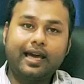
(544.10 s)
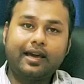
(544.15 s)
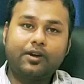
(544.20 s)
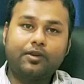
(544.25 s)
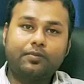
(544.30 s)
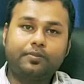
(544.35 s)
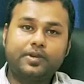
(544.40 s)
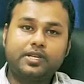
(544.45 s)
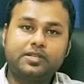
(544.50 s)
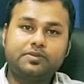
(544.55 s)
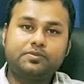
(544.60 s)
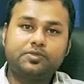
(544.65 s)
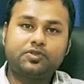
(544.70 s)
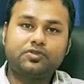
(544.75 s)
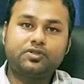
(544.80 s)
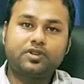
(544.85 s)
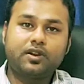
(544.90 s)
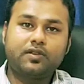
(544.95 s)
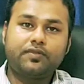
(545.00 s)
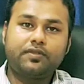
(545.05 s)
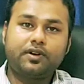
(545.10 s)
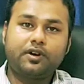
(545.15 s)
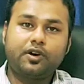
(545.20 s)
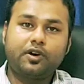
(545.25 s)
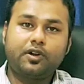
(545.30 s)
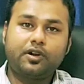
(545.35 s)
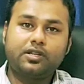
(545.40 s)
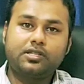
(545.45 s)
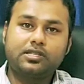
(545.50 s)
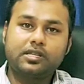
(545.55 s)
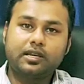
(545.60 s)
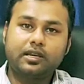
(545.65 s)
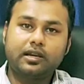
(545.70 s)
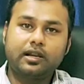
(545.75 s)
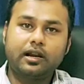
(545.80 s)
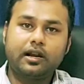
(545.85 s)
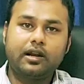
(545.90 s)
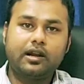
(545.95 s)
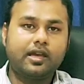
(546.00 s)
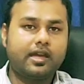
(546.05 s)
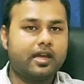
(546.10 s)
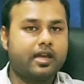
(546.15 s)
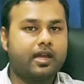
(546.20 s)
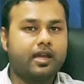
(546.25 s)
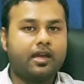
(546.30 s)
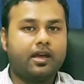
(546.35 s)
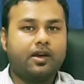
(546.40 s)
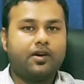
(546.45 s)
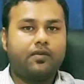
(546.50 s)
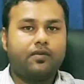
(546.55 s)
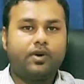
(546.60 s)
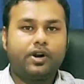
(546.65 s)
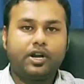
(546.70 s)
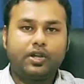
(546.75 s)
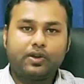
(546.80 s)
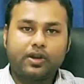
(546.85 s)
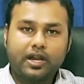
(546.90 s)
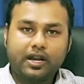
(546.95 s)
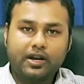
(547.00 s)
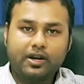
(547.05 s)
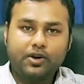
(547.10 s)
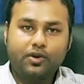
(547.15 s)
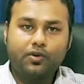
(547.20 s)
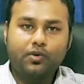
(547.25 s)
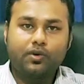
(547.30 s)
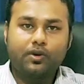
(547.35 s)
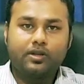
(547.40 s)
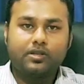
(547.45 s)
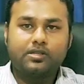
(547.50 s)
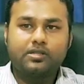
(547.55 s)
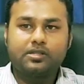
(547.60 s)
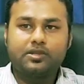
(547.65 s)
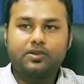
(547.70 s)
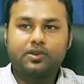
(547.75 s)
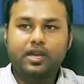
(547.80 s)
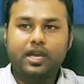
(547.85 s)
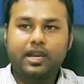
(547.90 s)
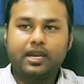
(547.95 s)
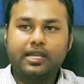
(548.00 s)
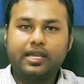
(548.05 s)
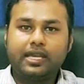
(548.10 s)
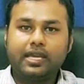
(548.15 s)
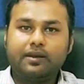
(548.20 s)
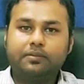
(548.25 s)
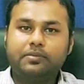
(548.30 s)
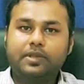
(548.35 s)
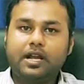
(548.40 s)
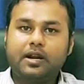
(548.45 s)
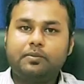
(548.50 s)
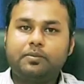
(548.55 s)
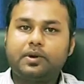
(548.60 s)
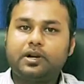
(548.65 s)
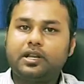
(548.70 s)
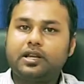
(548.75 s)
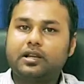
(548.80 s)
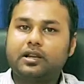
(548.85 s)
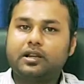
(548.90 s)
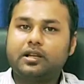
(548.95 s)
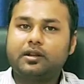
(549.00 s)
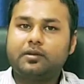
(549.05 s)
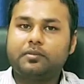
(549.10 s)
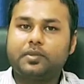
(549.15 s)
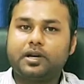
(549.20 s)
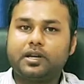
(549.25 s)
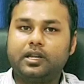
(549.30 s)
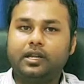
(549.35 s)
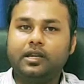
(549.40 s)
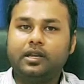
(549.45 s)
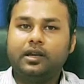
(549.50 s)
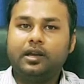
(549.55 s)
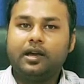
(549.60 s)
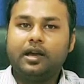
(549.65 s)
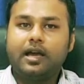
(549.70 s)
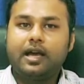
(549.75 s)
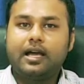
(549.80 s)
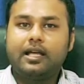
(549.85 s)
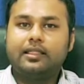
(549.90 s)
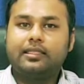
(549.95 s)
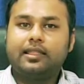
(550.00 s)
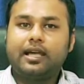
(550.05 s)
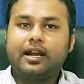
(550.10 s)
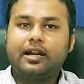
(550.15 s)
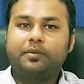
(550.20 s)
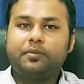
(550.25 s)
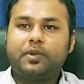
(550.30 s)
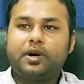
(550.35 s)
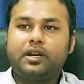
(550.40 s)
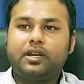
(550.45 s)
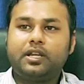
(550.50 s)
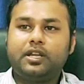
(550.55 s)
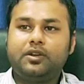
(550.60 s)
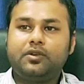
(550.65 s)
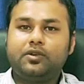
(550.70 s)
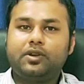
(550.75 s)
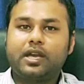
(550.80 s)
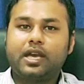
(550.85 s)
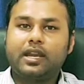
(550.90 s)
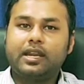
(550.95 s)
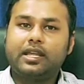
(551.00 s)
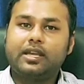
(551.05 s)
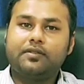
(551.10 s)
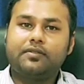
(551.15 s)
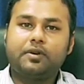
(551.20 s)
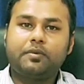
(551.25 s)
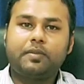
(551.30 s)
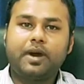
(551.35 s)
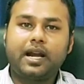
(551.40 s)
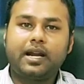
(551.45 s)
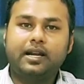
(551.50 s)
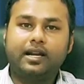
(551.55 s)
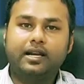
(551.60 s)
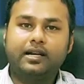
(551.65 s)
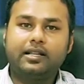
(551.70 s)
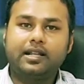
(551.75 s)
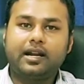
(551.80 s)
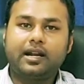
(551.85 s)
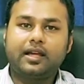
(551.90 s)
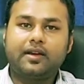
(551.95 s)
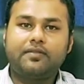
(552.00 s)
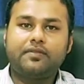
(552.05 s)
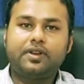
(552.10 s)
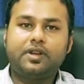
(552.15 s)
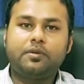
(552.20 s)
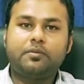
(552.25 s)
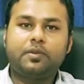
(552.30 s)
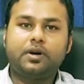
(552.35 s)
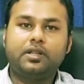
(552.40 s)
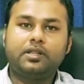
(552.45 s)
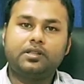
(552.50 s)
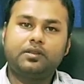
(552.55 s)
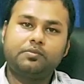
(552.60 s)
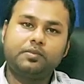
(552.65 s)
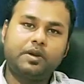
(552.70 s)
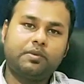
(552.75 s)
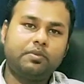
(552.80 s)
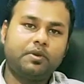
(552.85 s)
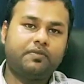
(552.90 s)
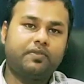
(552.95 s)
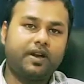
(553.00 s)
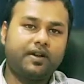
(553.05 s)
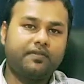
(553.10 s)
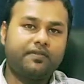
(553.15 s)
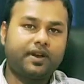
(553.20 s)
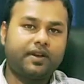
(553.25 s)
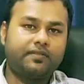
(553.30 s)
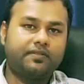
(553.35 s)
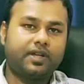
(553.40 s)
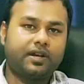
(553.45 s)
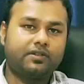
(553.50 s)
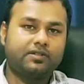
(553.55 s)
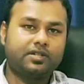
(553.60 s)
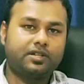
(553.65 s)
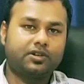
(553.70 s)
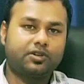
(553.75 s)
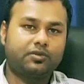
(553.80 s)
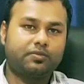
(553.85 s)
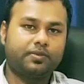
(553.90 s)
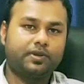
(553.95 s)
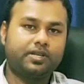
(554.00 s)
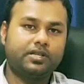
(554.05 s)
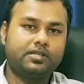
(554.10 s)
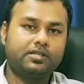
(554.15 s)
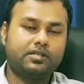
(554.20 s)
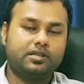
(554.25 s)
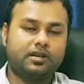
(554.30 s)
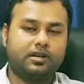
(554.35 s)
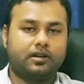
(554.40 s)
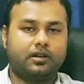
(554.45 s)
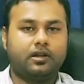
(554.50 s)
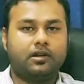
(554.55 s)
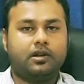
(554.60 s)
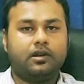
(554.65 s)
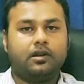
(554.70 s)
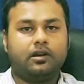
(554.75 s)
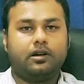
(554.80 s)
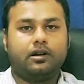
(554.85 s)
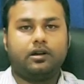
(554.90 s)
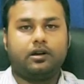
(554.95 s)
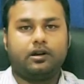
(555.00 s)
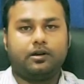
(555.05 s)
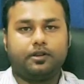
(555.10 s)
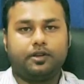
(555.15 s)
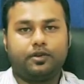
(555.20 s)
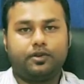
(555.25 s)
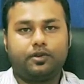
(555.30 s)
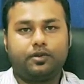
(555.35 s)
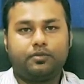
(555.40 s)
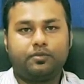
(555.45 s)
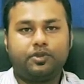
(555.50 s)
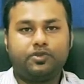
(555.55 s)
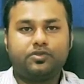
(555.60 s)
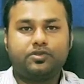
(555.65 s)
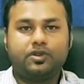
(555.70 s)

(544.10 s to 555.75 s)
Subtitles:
lakh rupees mutual fund on a single day, what you can do is you can keep that particular money, and that money you can give a mandate that every month maybe 5,000 rupees mutual